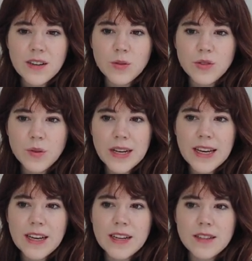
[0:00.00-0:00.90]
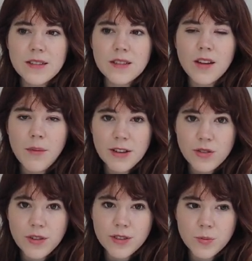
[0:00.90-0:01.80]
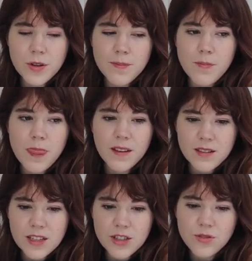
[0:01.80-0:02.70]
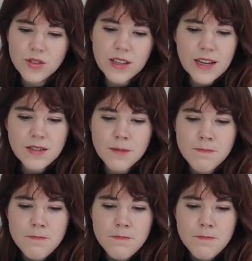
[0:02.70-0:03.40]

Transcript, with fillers: which reading is not my strongest point. Listening usually is.